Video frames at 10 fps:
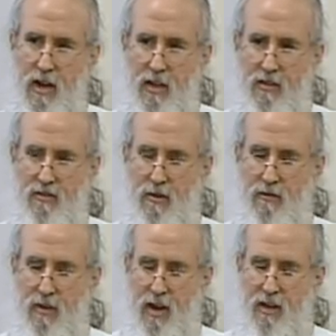And this sort
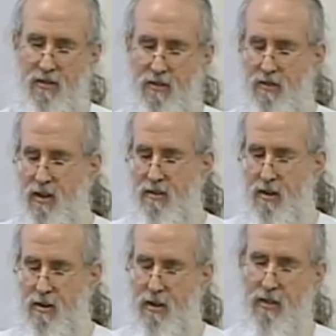of, I guess this gets,
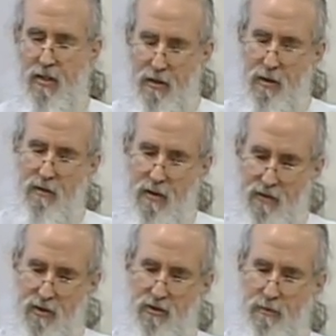or not the theory of
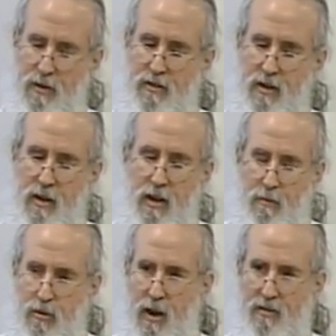evolution, but the
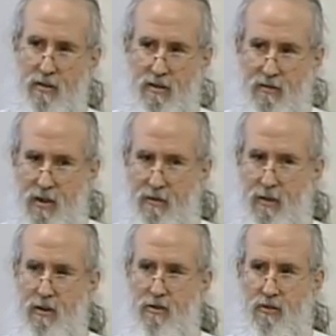process of
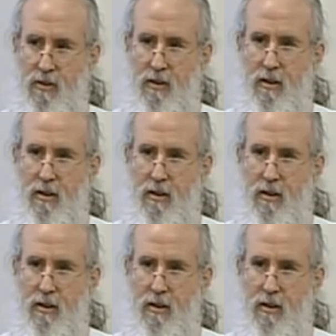evolution.